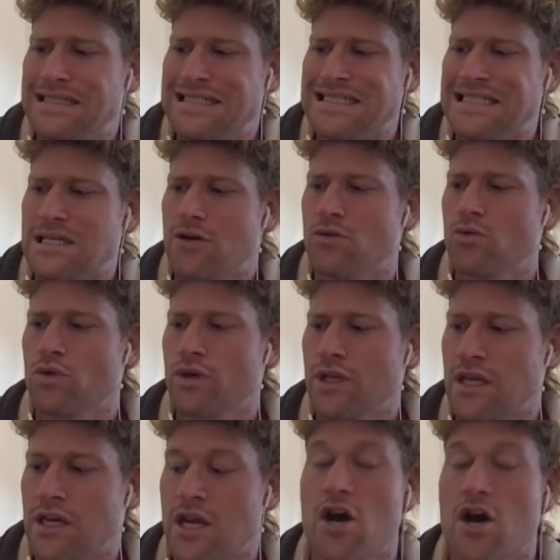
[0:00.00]
don't
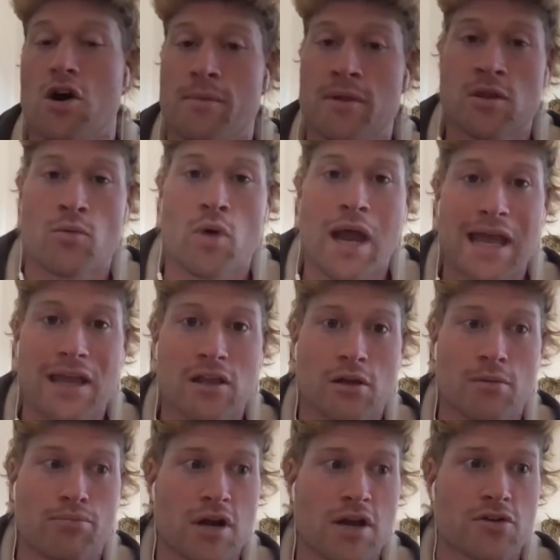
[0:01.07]
really know. I mean, the
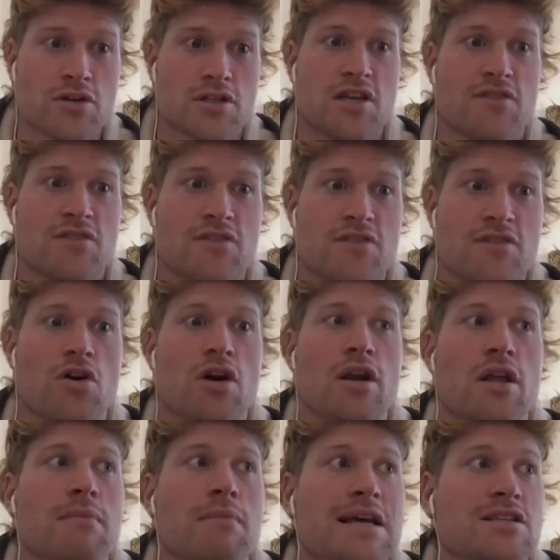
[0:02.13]
Maragula brothers have
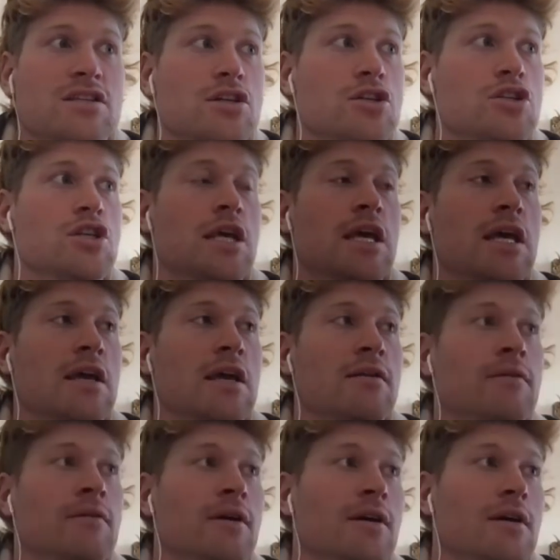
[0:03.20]
already messaged in.